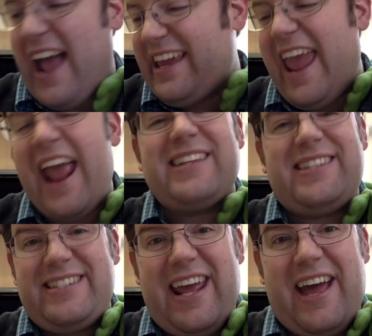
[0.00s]
I can't
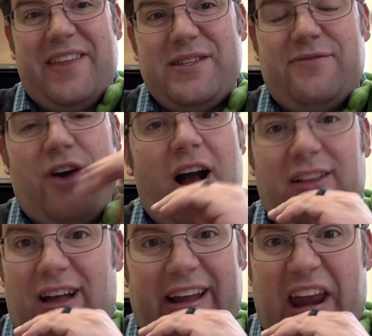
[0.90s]
stay on this frog
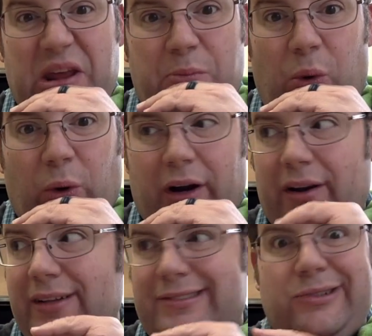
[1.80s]
log anymore.
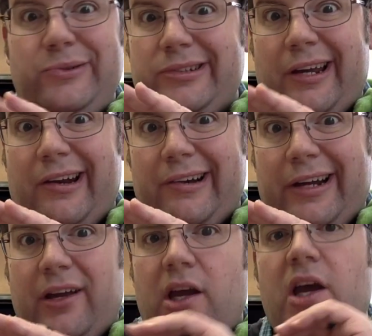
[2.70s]
It's too scary.